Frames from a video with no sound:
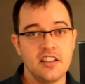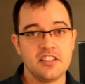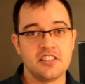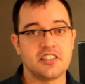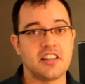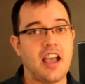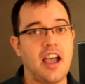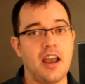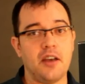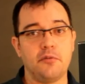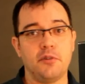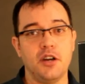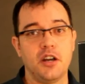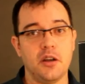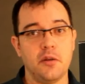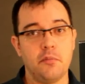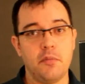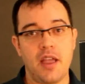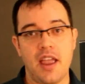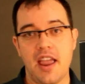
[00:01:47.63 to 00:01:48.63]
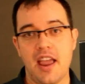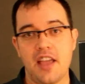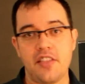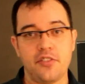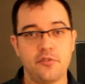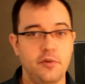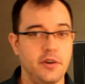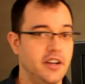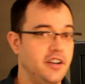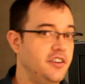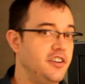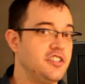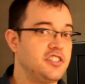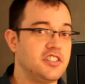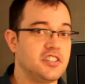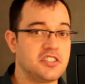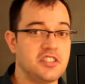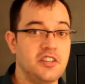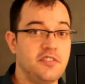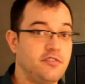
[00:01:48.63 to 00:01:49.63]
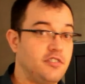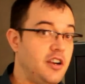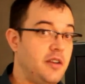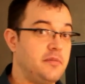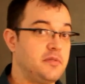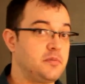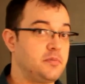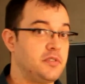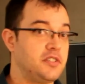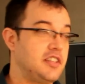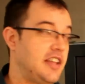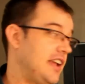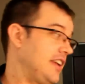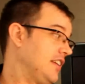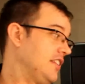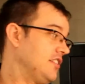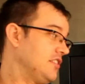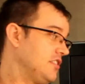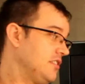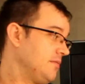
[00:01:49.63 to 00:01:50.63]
Skyrim at 360 frames per second.